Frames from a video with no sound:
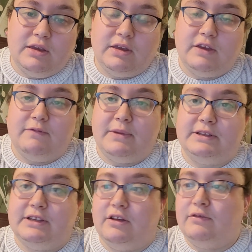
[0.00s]
give
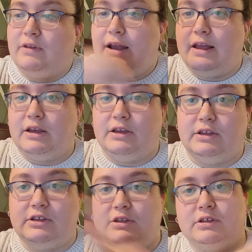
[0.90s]
myself like a
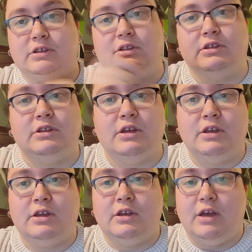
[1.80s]

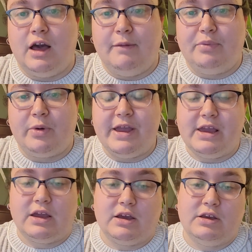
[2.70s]
break.